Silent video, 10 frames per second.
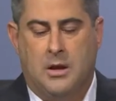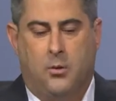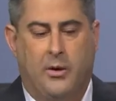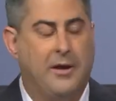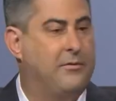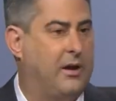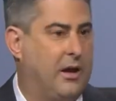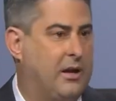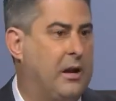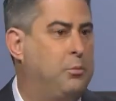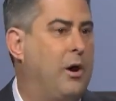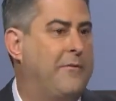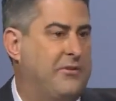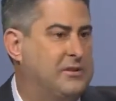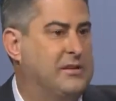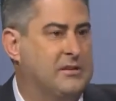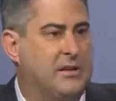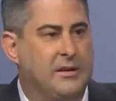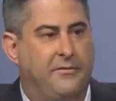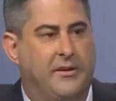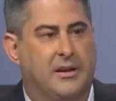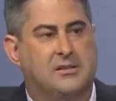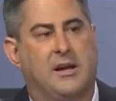We have a couple offices in the Phoenix